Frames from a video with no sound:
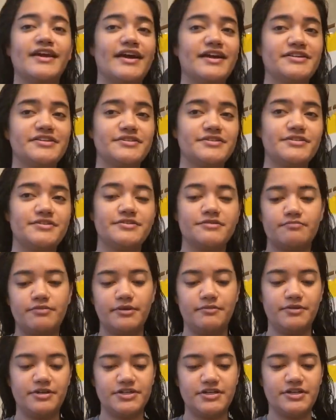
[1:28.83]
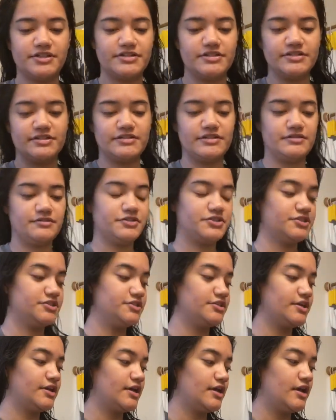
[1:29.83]
I just use Baby Johnson's
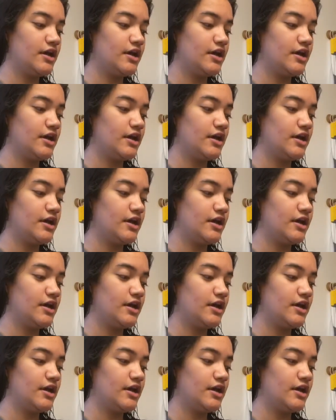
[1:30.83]
lotion